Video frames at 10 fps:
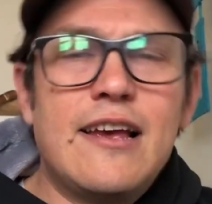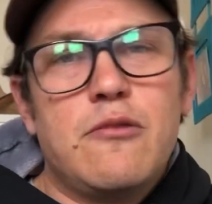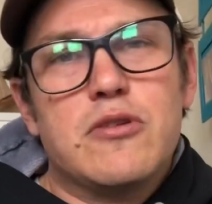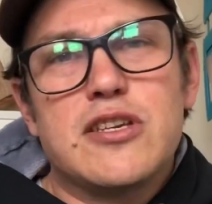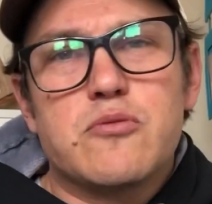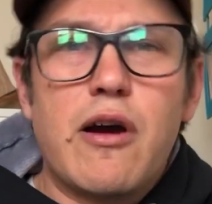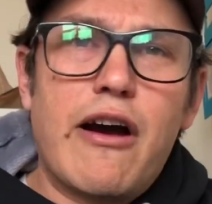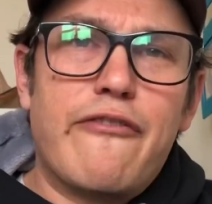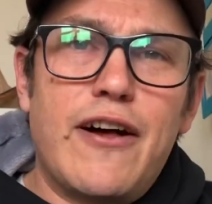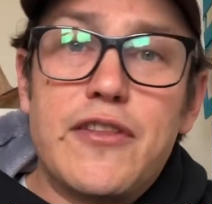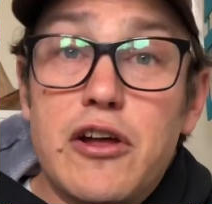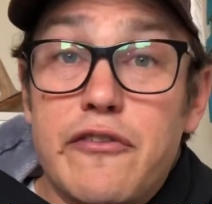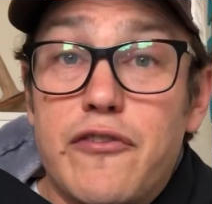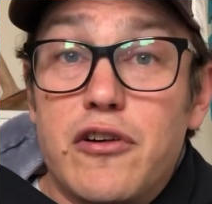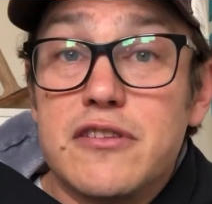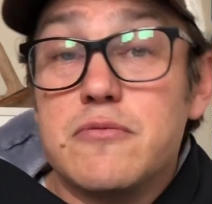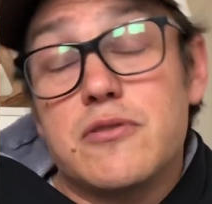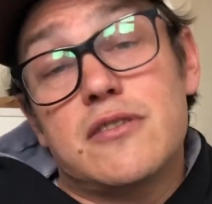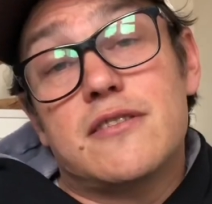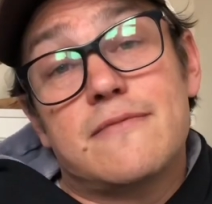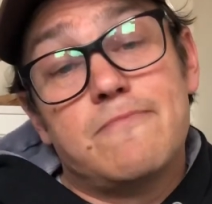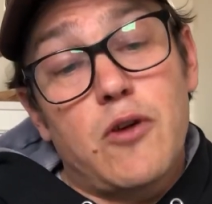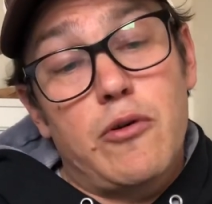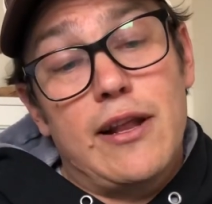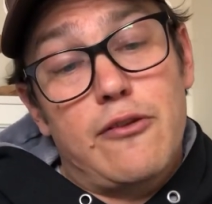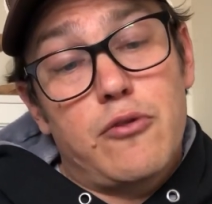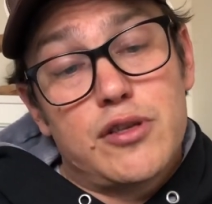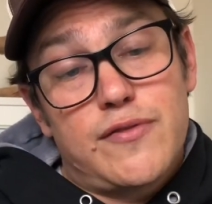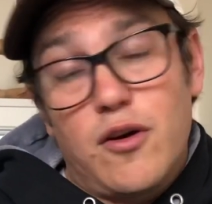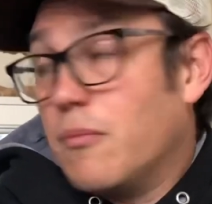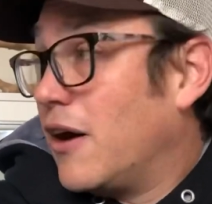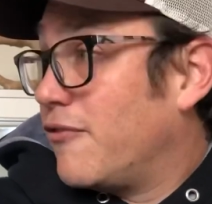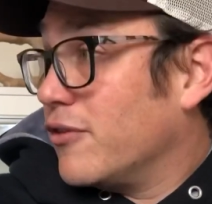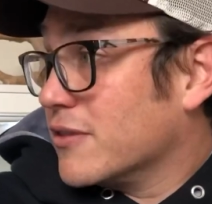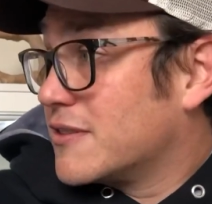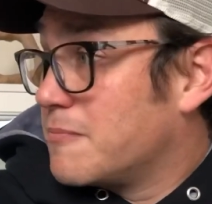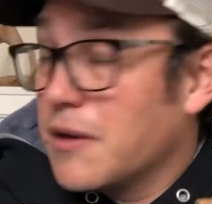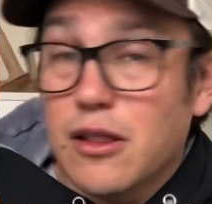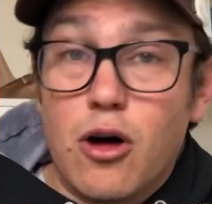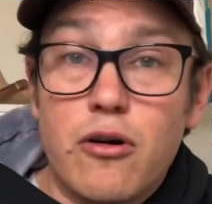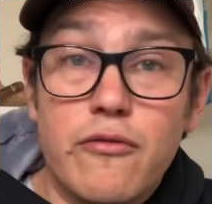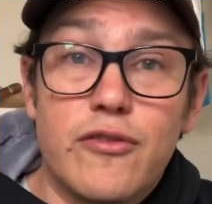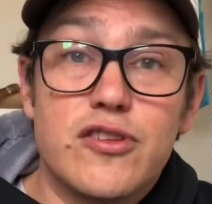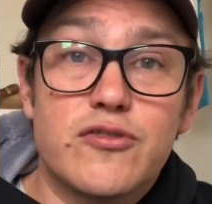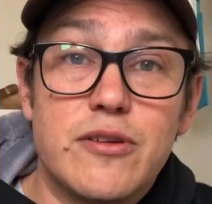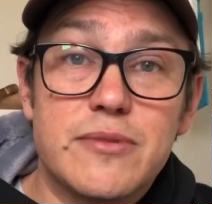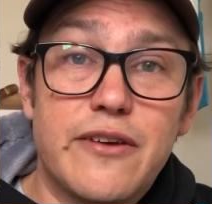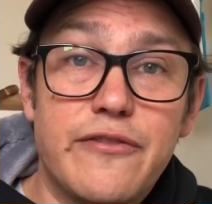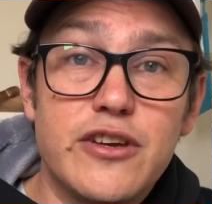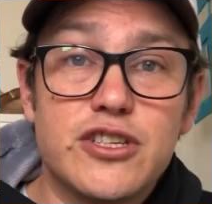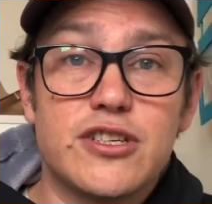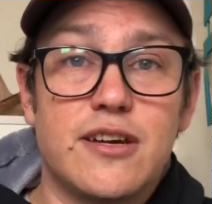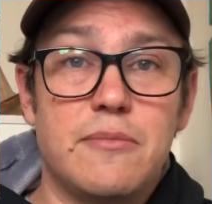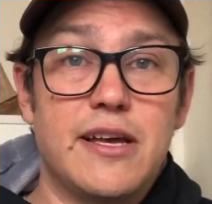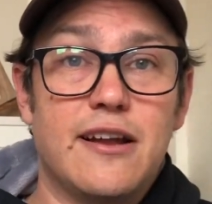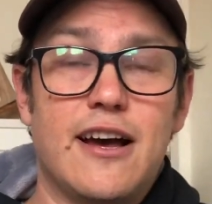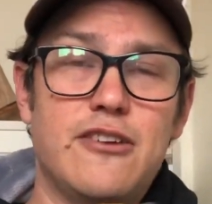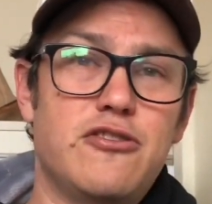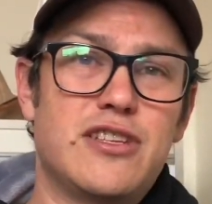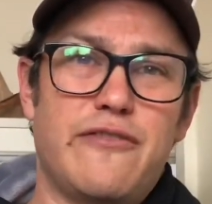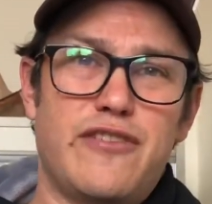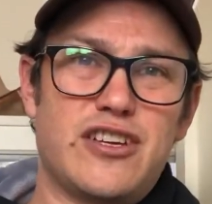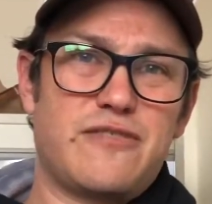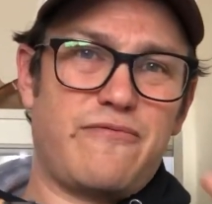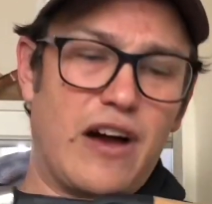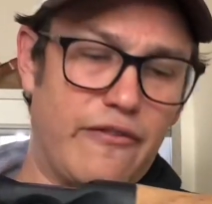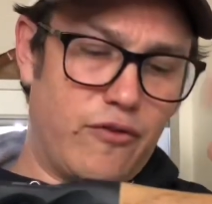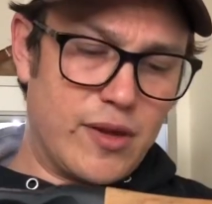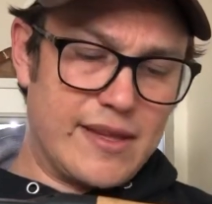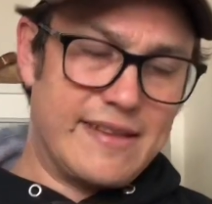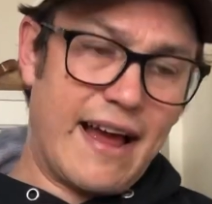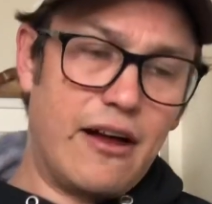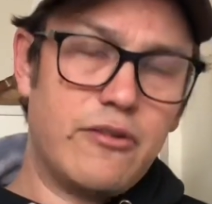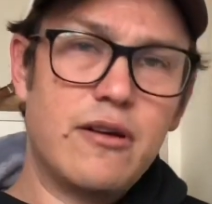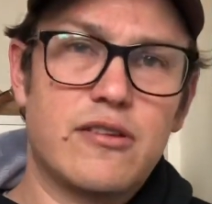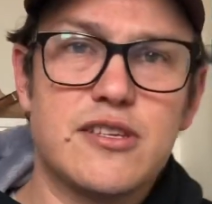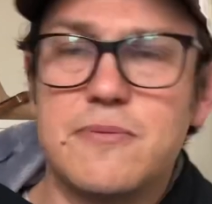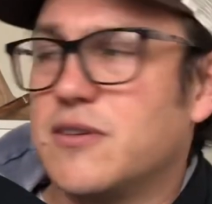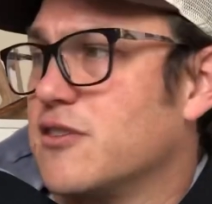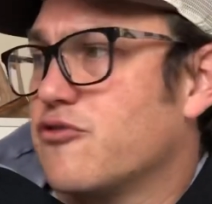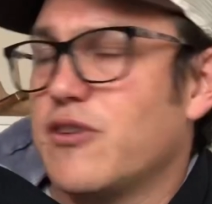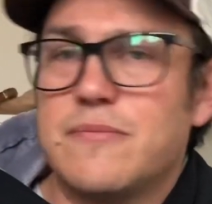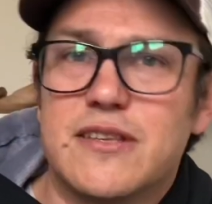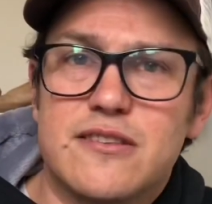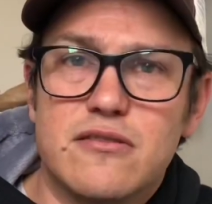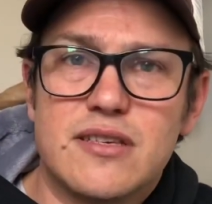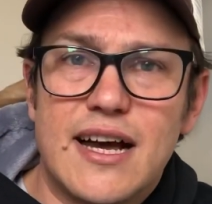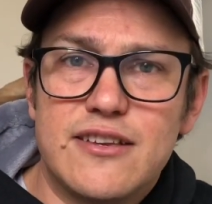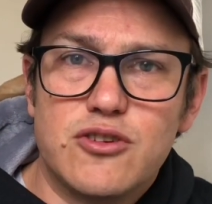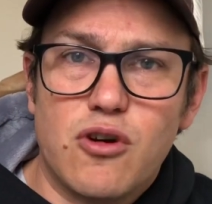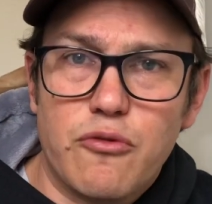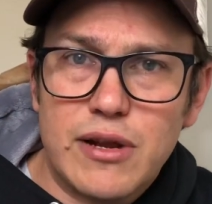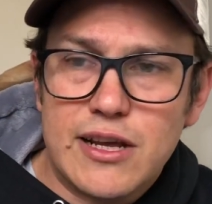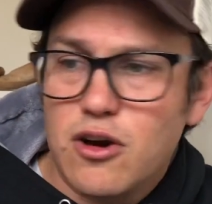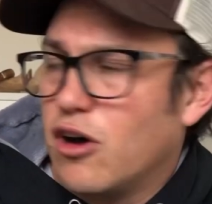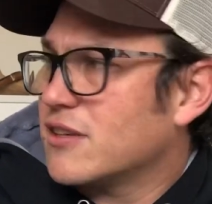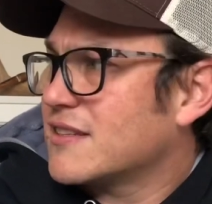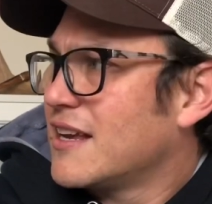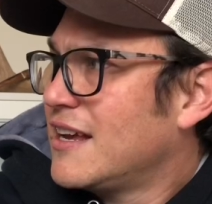which is where I found the only faults, which is not really the rod's fault, my fault. It's a bit long for the streams I fish. I mean, I usually fish 5 foot and down, just because the streams are so tight you can't really cast.